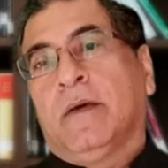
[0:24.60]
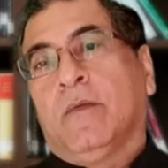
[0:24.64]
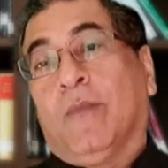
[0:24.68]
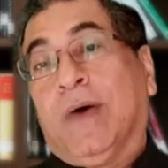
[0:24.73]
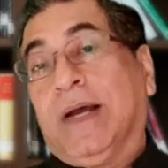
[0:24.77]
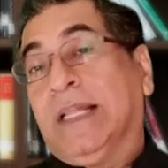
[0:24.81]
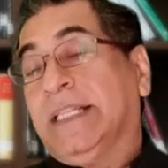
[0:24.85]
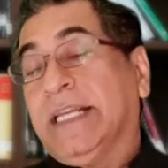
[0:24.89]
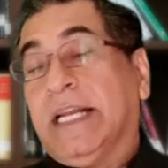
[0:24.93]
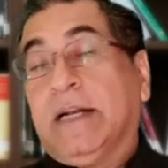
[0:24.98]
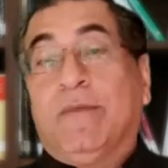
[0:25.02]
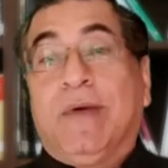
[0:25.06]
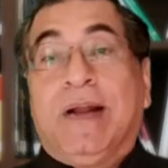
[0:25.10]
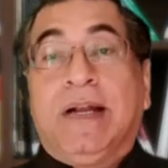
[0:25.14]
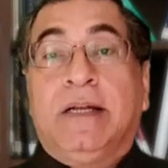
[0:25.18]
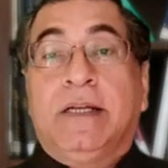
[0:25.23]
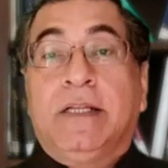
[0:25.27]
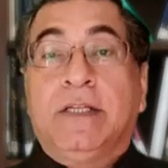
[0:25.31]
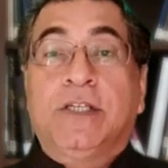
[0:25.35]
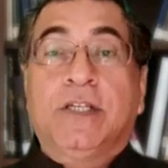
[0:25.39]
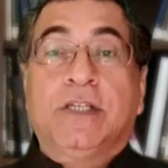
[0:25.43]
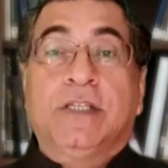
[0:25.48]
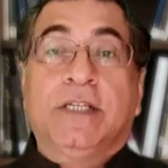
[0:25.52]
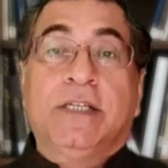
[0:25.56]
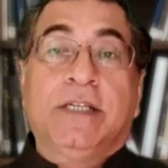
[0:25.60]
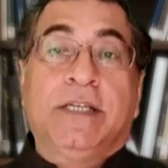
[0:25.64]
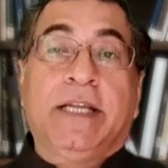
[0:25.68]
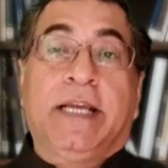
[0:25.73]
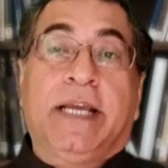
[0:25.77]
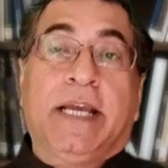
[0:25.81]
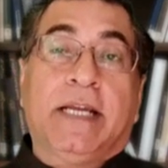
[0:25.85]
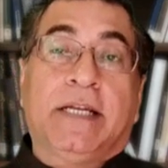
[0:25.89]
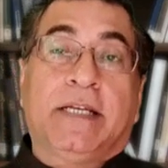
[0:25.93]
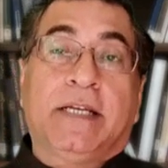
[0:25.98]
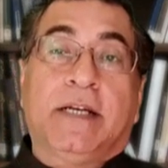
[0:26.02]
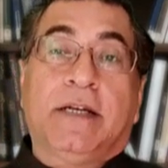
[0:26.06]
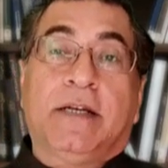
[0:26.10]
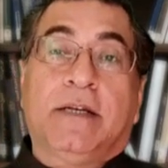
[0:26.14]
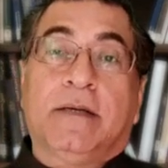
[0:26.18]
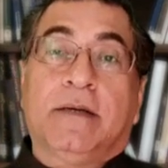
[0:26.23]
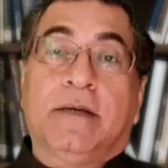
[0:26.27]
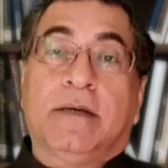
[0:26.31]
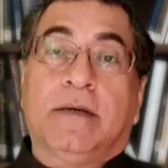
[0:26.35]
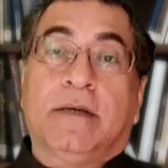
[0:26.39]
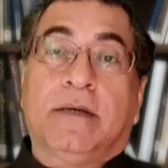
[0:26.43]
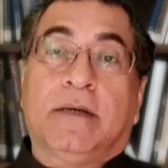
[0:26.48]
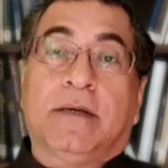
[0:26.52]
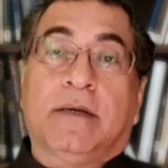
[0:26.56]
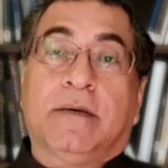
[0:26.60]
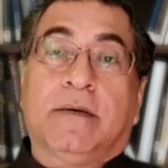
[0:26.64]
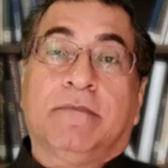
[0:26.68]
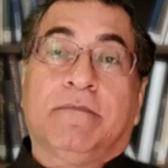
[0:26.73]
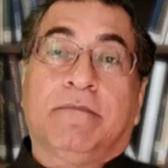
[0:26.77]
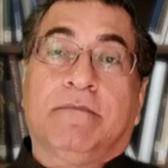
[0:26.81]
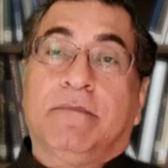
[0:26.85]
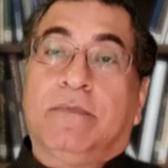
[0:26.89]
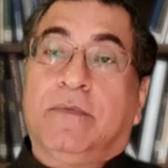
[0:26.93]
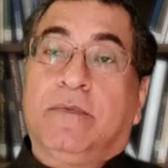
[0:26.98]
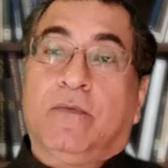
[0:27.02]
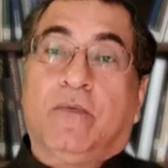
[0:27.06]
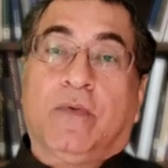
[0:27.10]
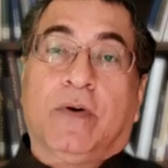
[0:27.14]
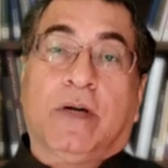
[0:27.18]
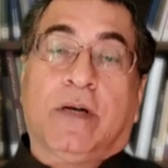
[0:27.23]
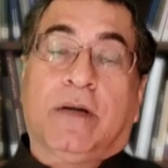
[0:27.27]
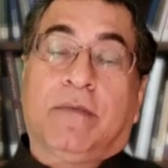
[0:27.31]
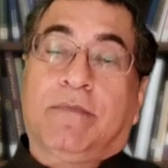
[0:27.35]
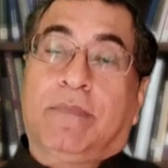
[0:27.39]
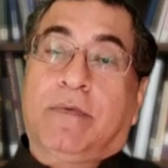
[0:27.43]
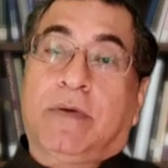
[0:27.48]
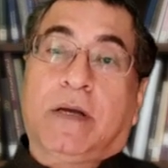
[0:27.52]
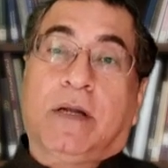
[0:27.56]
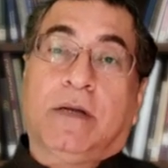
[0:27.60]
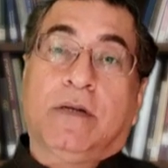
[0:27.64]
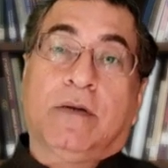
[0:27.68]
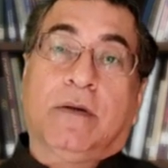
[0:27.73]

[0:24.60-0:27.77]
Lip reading: While the advantages indicated were